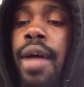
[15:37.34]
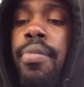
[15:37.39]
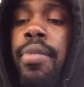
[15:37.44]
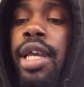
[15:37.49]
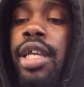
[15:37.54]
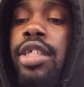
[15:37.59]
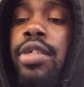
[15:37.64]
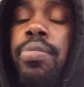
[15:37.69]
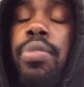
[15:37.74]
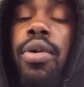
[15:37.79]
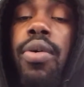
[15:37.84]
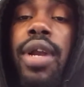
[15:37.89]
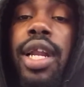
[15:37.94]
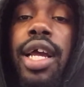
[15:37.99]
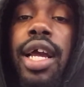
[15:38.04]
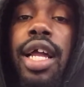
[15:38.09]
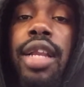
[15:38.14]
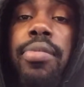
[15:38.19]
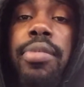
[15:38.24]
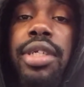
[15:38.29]
major
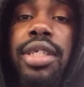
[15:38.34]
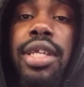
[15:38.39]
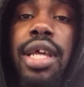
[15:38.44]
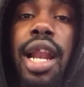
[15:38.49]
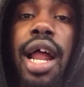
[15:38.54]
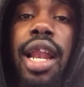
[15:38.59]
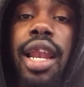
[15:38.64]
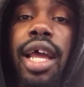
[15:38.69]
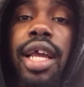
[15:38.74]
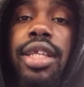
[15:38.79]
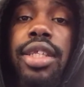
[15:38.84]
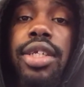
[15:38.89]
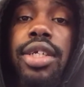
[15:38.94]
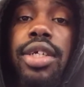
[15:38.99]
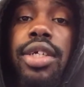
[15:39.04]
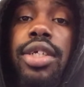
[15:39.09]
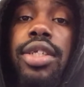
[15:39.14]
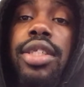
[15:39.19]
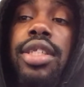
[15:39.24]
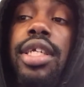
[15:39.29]
poetic elements that I like
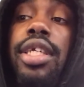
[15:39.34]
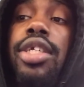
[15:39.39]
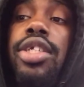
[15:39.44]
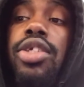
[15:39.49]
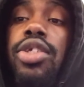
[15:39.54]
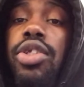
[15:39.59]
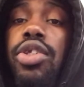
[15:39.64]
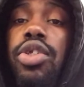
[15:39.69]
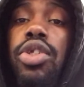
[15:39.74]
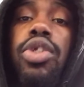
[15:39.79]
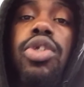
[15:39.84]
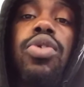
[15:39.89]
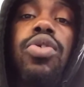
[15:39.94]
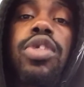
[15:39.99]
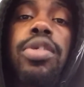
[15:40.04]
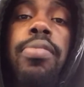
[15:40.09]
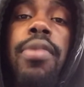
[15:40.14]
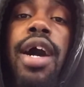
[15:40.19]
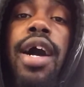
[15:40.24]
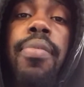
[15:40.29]
to teach
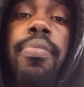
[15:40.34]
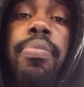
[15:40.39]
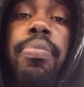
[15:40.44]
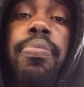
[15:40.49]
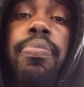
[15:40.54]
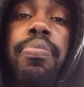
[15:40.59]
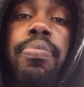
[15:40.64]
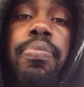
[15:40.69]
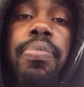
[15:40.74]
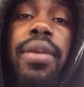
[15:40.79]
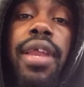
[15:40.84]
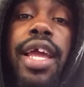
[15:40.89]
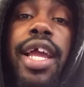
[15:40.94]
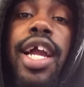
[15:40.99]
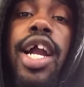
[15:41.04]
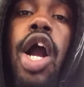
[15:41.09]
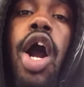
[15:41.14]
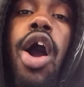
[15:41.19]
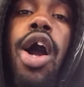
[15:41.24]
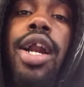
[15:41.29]
using my
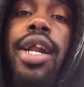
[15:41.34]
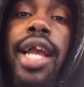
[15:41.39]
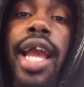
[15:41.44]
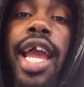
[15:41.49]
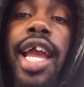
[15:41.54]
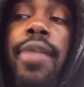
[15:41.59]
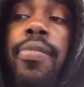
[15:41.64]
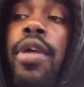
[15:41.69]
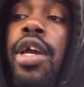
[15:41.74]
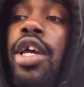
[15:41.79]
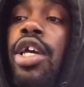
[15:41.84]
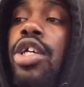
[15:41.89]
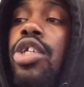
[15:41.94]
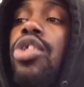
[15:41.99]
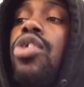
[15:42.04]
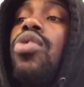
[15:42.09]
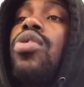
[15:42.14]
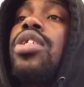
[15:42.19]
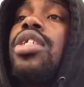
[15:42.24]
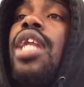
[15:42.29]
playing card game.
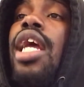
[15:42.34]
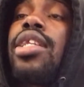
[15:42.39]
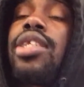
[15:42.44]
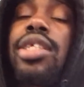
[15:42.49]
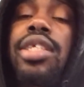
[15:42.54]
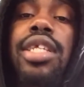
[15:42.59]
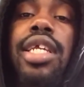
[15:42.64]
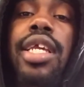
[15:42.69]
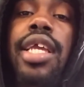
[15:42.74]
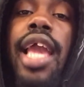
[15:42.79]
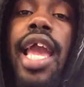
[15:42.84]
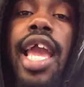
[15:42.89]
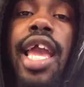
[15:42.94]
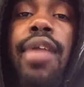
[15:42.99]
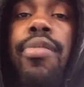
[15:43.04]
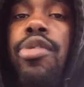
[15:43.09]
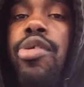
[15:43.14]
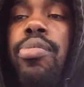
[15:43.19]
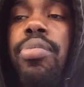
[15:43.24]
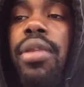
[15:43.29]
So it's not just a
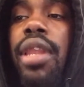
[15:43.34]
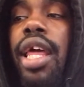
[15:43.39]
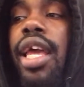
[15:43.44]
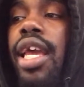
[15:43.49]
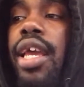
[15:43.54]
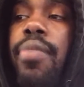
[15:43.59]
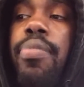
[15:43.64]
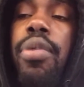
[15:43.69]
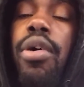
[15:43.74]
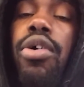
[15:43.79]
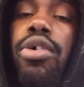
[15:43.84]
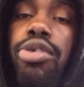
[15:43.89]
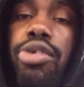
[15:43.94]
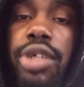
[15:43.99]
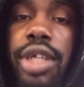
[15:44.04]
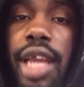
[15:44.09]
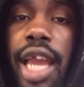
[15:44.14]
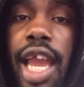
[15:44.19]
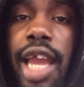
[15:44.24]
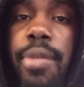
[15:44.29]
game you play, a
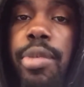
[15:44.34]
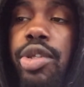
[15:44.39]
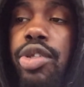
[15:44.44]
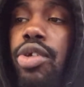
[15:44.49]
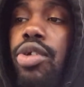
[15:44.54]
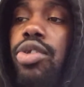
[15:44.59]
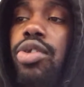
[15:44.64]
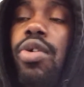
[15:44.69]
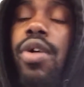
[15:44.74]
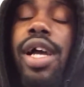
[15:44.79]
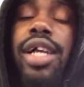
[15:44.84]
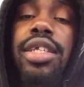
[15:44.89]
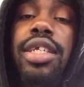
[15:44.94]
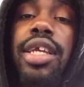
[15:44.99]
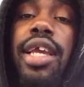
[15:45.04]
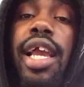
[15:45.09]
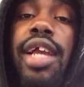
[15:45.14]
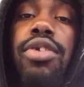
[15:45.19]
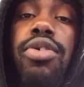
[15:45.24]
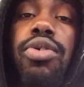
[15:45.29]
poetry game. It's also an
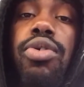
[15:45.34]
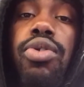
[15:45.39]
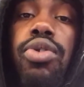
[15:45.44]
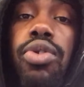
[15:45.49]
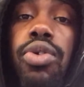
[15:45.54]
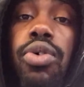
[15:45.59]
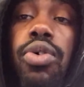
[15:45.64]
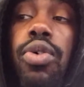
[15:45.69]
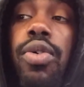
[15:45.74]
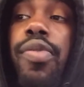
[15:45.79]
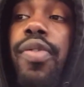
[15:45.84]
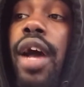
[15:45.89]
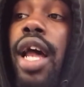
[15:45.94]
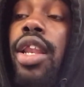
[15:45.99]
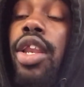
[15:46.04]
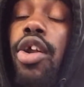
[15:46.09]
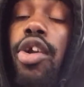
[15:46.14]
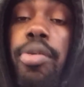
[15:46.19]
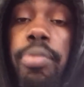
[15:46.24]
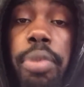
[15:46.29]
educational tool. If I
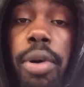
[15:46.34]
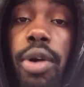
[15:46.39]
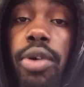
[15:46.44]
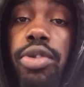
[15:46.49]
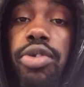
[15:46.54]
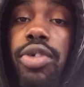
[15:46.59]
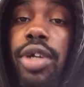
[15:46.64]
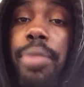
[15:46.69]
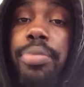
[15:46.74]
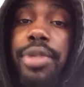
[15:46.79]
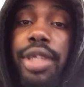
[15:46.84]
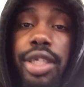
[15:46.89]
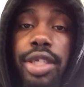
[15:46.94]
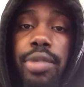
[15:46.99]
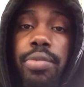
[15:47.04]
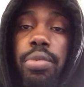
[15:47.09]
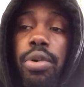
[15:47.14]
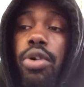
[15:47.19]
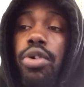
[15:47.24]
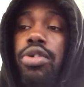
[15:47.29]
learn poetry, I'm
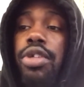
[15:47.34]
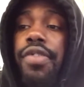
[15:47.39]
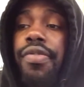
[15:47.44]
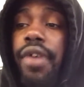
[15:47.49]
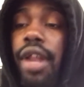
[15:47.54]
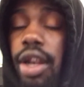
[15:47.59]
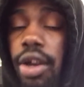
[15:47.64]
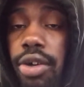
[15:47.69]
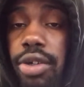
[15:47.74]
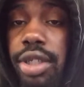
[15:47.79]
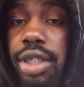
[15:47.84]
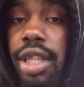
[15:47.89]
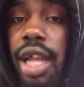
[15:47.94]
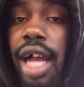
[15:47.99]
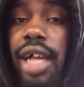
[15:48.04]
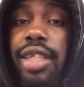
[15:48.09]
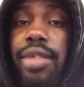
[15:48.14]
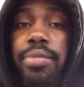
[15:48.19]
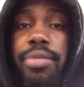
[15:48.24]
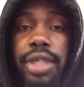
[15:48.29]
teaching poetry. If I learn
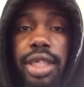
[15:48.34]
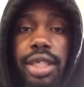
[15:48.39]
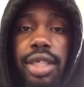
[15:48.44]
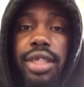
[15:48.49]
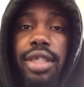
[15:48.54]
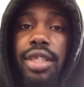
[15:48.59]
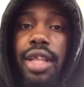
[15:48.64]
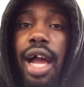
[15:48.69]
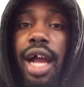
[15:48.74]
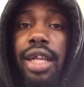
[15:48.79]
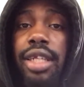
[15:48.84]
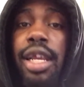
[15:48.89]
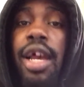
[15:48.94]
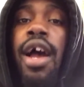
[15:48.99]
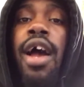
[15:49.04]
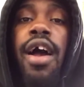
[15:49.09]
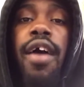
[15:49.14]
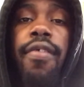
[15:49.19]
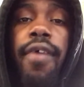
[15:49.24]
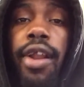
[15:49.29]
stocks, I'm teaching stocks.
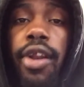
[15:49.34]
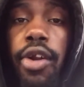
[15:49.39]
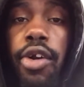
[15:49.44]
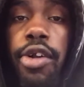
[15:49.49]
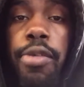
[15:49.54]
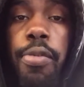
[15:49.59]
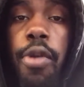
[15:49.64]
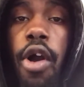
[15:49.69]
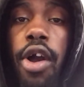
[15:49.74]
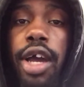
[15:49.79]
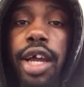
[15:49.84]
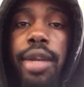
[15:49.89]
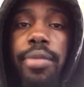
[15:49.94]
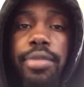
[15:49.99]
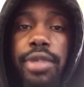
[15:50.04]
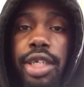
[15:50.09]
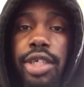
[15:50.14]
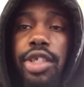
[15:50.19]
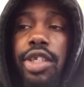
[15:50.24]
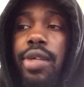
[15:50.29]
If I learn the market, I'm
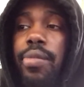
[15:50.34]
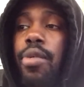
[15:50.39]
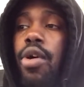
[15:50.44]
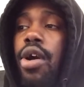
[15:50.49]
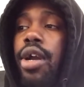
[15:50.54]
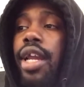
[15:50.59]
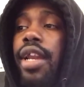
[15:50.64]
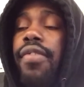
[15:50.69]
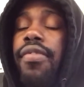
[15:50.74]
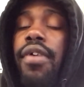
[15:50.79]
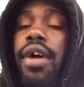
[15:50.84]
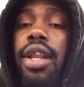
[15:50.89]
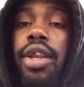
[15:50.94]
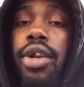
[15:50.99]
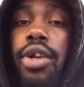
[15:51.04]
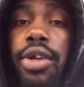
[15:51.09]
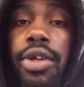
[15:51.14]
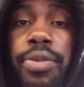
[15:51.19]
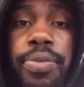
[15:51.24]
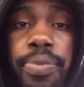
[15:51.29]
teaching the market. If I
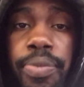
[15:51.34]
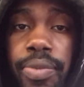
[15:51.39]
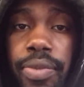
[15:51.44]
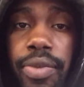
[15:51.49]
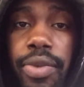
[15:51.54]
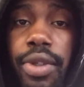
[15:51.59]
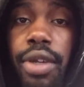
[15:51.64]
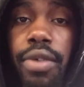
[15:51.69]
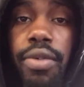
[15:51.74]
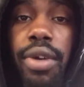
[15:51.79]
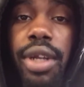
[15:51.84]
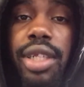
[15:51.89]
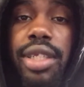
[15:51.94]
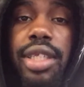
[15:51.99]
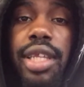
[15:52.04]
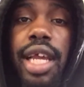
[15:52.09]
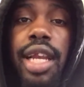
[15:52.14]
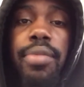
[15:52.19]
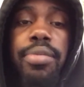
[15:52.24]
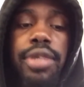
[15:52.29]
learn real
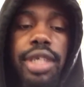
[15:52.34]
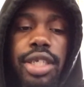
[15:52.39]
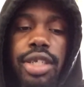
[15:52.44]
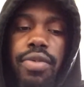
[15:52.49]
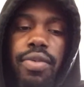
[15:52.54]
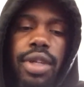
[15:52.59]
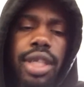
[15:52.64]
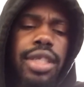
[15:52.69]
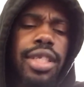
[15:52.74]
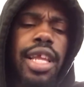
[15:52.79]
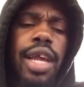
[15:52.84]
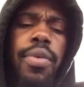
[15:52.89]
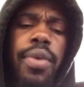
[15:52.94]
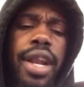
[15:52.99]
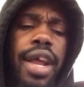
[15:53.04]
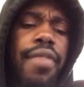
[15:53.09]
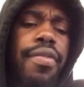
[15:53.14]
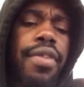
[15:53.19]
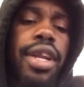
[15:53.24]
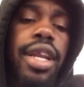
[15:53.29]
estate, I'm teaching real estate.
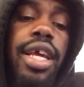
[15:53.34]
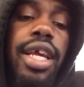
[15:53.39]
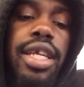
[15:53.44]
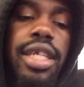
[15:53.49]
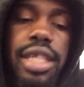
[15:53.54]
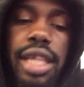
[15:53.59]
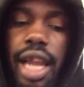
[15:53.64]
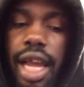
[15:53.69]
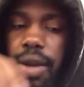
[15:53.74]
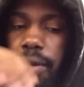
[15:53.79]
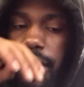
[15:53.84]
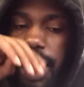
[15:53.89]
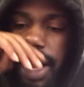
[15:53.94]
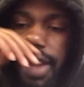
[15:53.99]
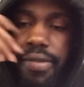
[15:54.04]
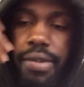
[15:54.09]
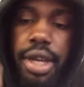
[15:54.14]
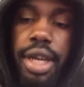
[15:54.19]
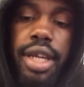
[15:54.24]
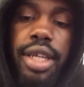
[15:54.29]
Whatever it is, I
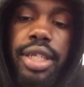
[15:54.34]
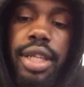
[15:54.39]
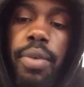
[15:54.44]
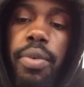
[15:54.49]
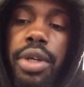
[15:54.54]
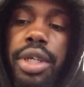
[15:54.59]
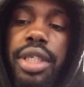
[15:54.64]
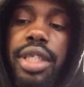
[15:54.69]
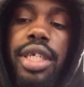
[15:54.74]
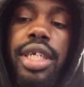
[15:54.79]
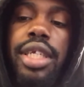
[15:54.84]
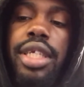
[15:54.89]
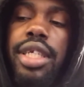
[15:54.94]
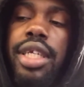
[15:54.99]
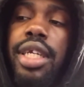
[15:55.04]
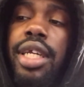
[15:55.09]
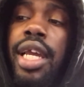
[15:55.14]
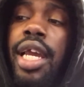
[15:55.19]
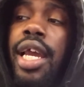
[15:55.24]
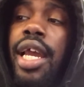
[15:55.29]
want to teach
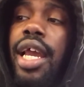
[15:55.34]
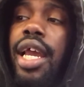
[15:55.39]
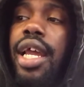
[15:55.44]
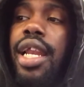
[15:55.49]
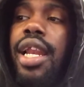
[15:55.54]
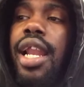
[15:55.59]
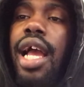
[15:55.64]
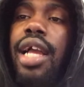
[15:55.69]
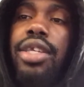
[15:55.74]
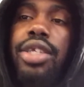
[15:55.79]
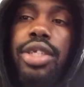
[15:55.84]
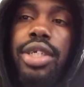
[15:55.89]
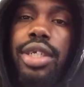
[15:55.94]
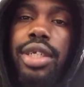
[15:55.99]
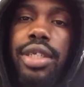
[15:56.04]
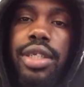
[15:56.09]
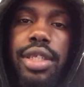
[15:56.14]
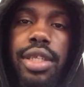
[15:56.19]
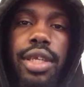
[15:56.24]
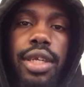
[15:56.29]
it and not
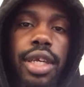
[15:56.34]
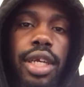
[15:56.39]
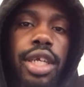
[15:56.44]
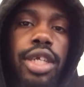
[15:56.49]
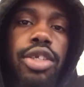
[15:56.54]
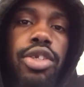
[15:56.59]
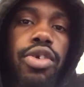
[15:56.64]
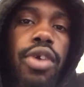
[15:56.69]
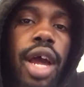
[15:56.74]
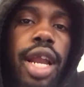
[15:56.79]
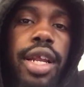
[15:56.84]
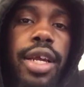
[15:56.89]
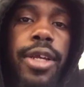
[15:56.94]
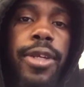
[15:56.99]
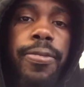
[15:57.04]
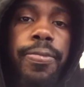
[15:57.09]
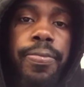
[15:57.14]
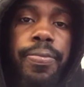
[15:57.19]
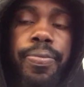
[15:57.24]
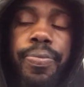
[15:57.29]
just try
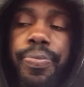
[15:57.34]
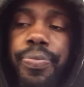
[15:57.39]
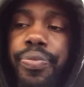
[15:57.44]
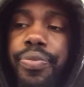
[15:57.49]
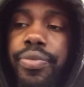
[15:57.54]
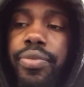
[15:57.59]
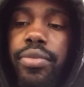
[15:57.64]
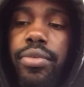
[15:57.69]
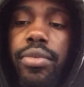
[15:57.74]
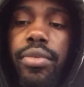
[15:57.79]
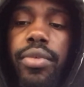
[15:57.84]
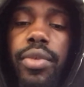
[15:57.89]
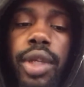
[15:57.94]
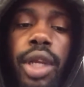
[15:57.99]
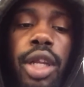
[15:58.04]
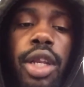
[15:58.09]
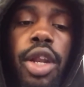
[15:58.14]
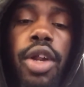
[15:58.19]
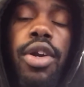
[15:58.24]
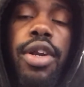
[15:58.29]
to
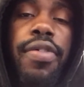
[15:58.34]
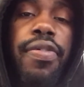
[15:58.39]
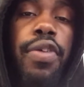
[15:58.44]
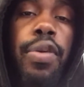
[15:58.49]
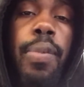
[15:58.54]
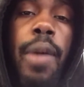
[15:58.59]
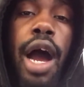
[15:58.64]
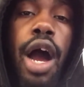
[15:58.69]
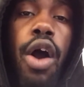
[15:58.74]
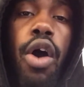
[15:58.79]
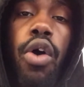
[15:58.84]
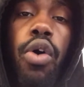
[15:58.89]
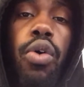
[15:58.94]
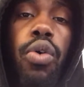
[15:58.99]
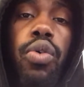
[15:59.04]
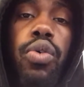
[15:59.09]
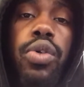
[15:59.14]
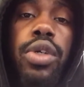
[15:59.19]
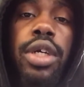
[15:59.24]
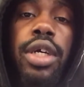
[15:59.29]
learn it for my
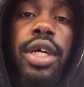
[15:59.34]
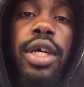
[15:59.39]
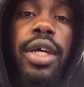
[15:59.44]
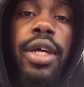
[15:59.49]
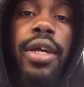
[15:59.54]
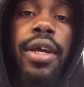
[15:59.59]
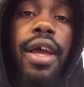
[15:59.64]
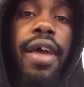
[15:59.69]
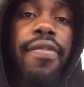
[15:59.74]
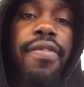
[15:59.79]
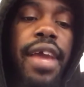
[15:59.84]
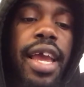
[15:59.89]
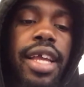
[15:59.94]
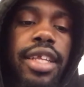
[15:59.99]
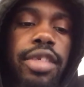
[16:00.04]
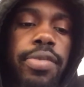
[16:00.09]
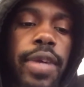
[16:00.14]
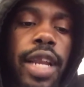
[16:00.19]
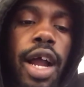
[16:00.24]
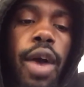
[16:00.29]
own
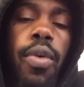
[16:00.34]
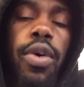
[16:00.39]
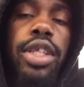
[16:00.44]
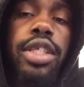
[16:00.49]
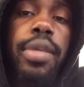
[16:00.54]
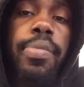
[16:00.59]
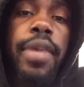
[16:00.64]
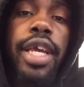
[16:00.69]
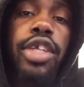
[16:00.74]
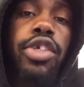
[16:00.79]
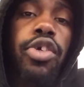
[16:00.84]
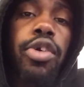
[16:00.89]
advancement. I want to make